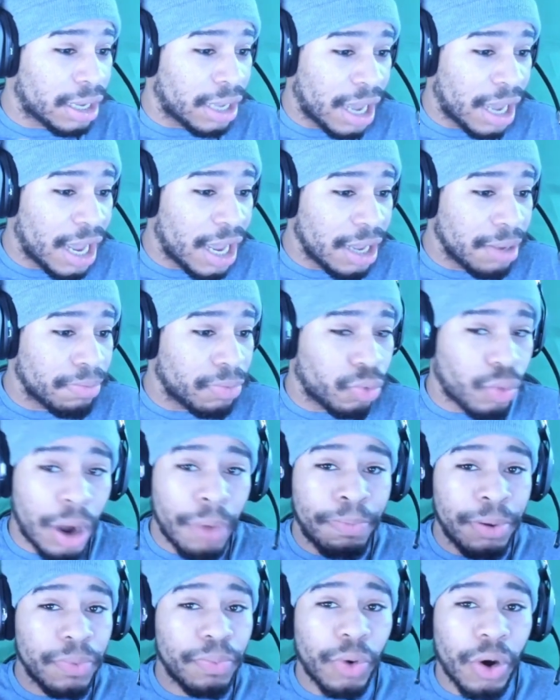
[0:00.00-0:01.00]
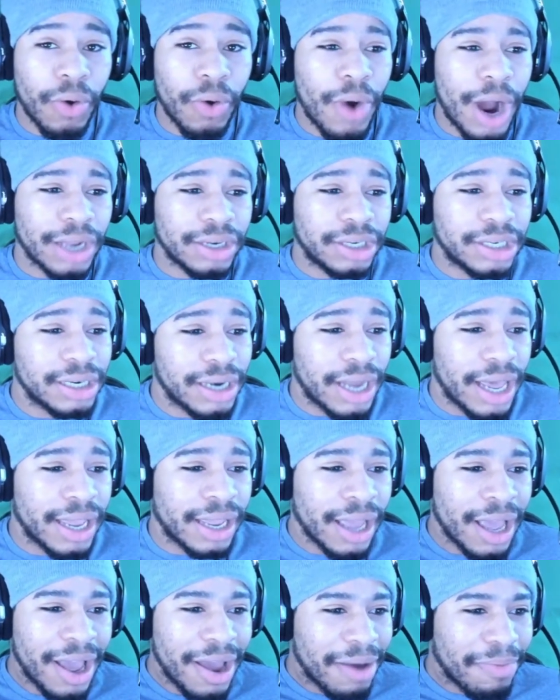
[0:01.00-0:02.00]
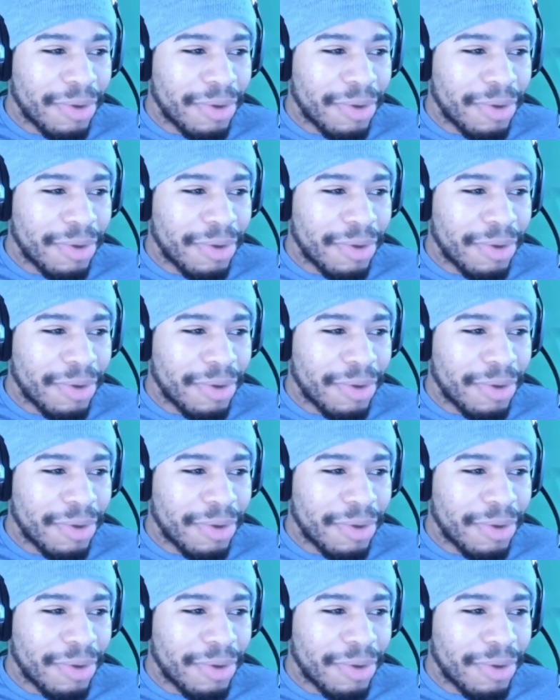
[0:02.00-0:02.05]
a game while people are watching, like,